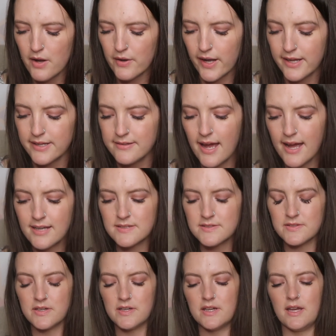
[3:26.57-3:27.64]
Okay, next
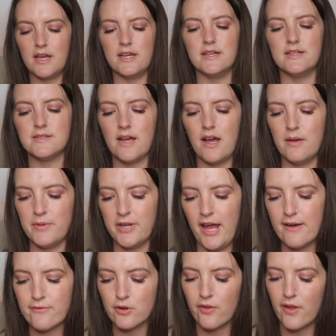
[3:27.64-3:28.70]
is an
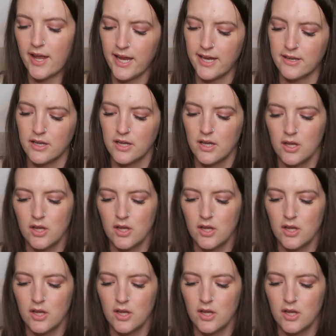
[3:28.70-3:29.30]
Everlane